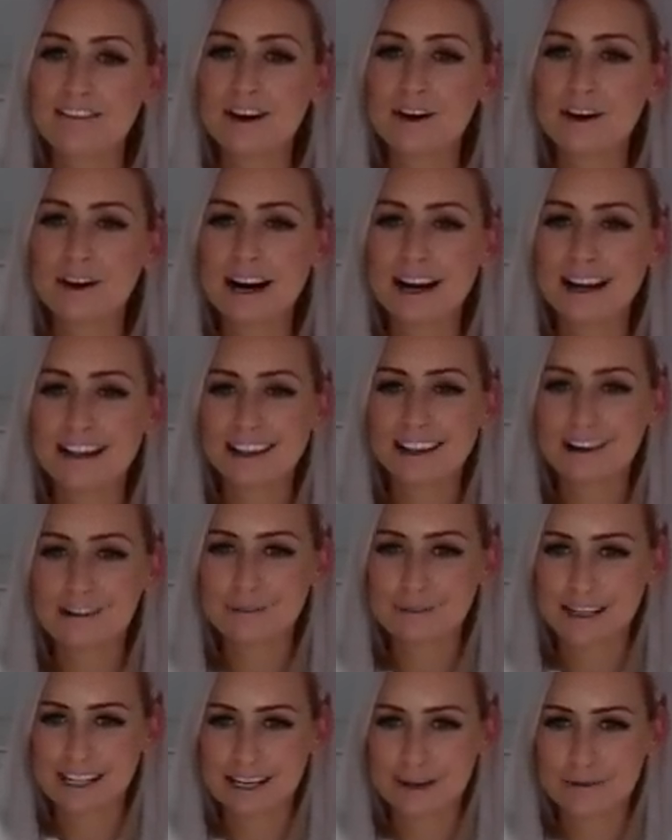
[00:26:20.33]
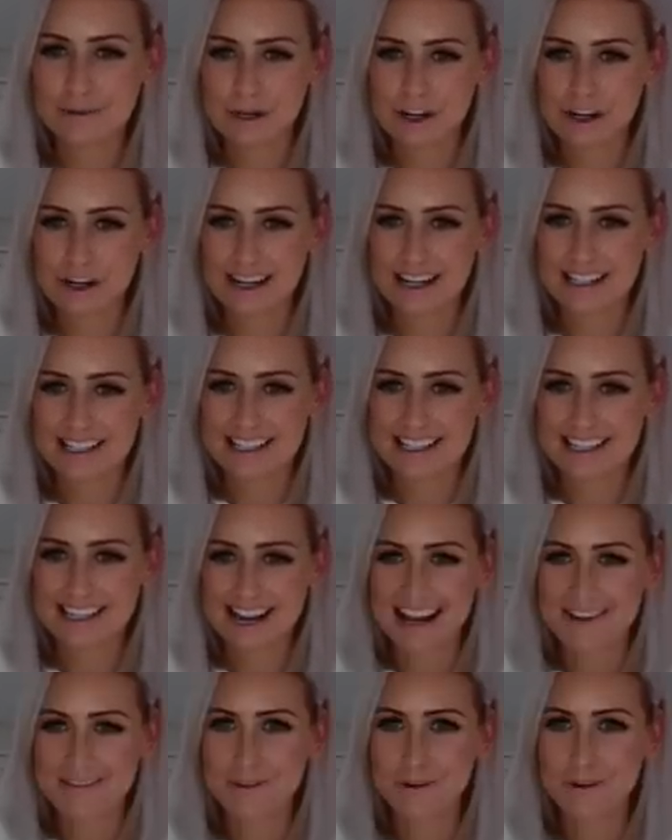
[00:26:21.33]
Oh, I love reading what you guys
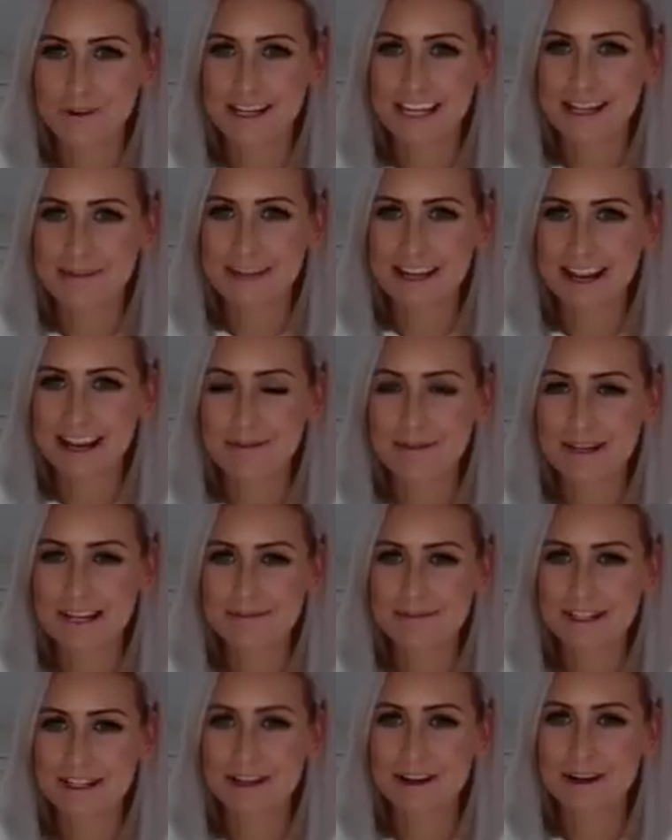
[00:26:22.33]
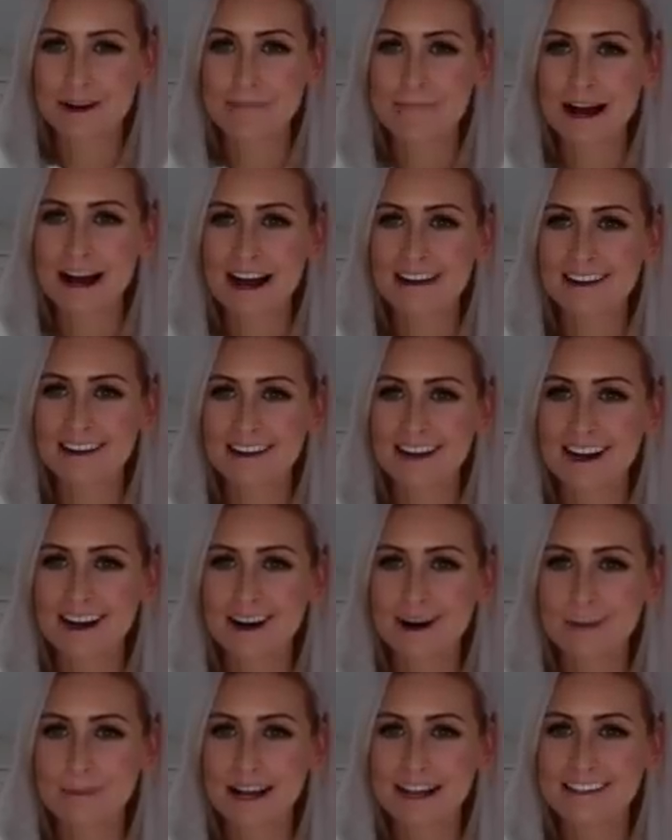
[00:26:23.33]
stand for. Keep it coming. I'm going to go
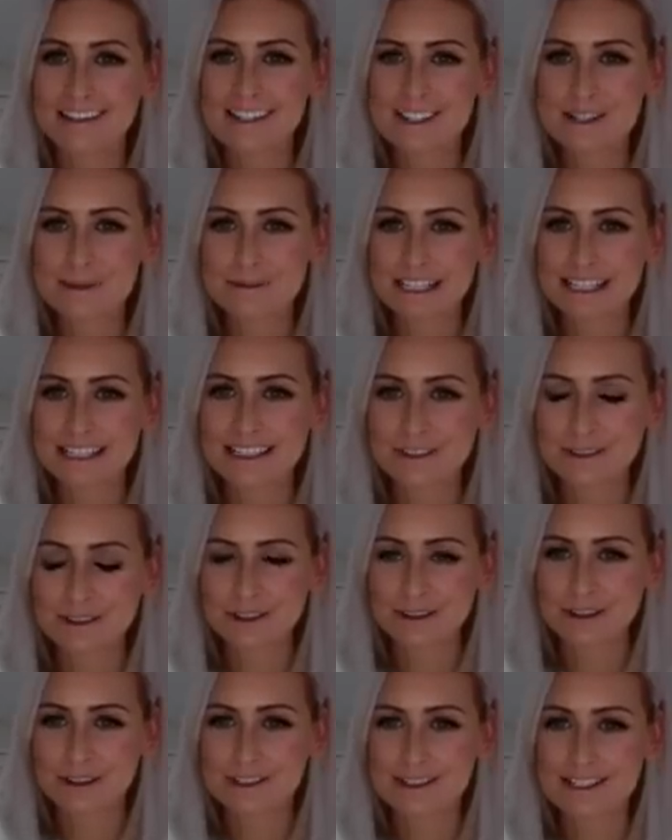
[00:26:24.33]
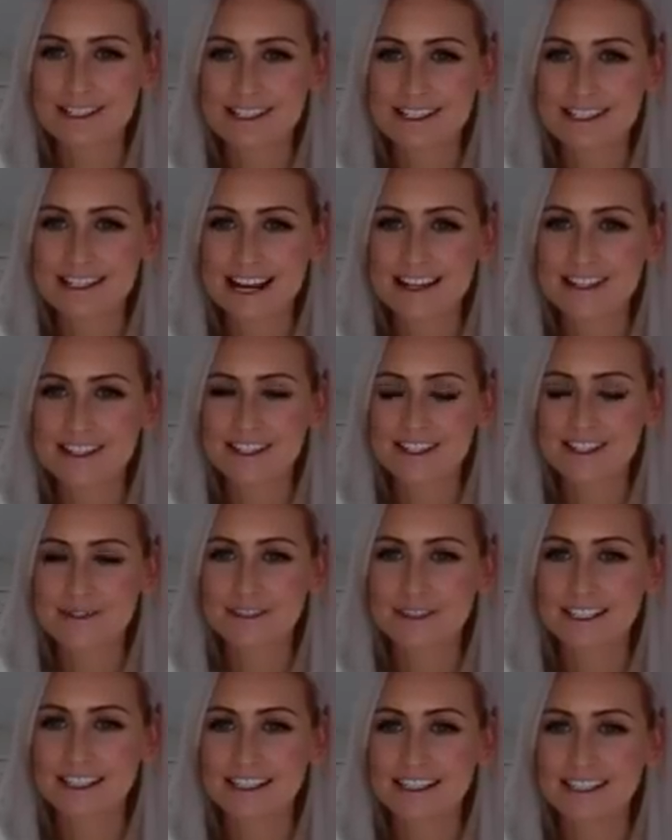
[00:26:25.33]
back and just read through those, because that just
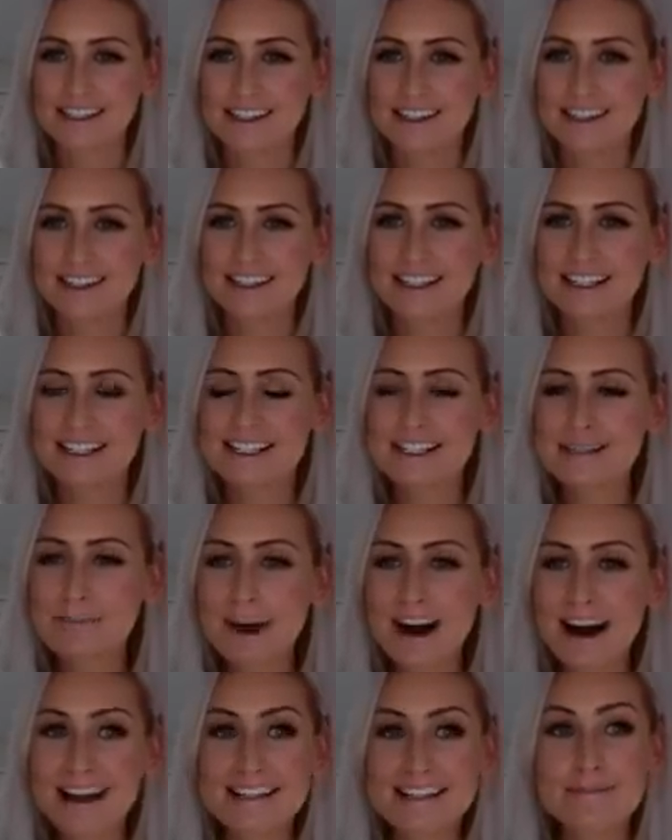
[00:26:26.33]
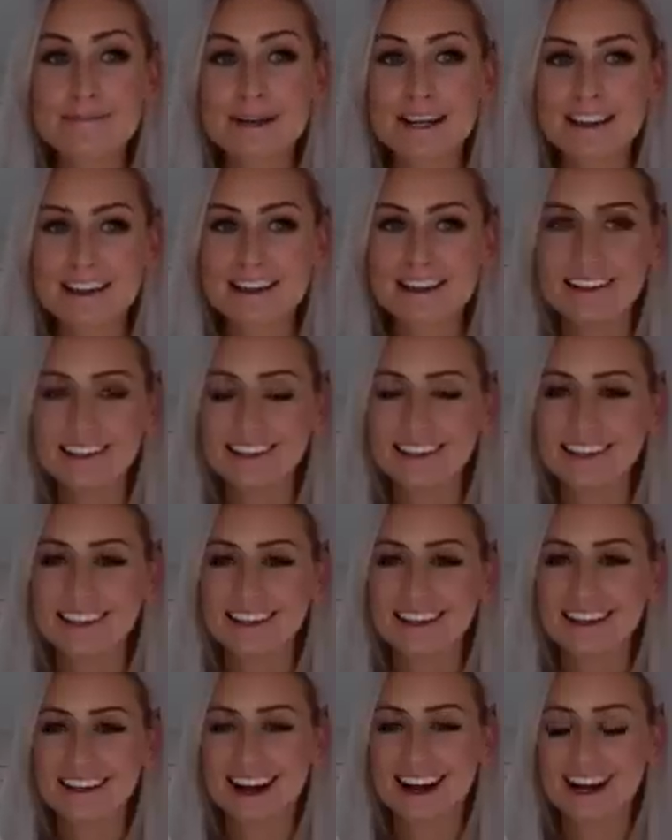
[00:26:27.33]
really inspires me
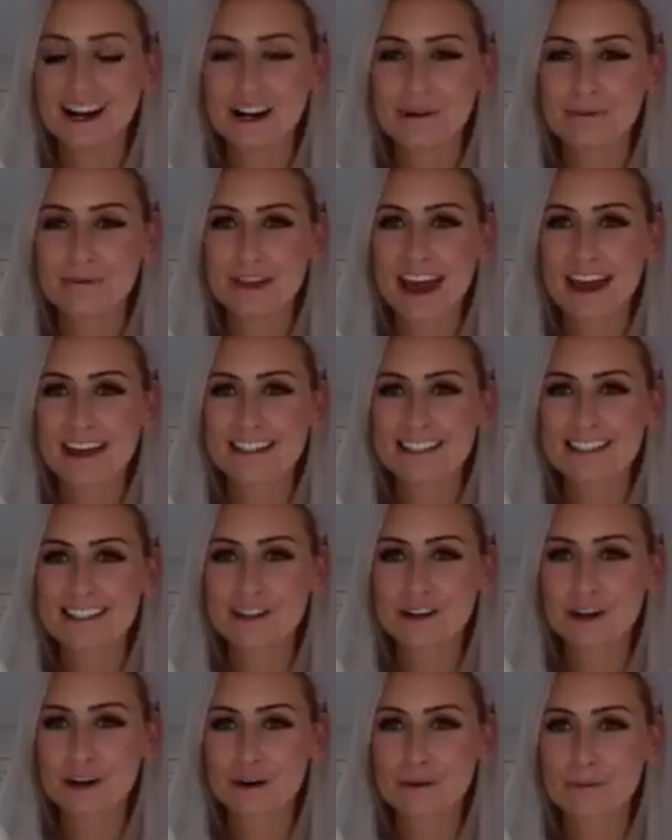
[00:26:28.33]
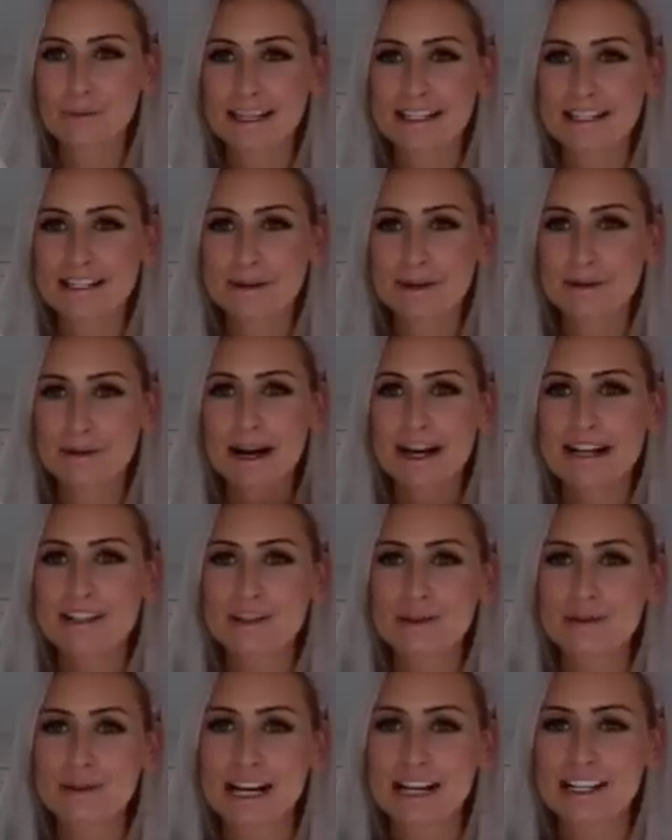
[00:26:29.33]
and, you know, reminds me why I do
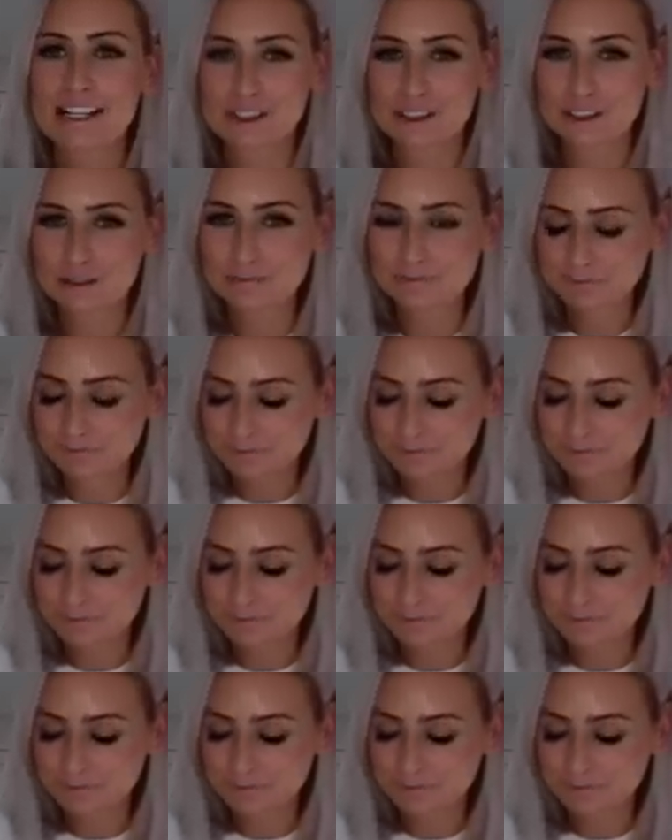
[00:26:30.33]
what I do.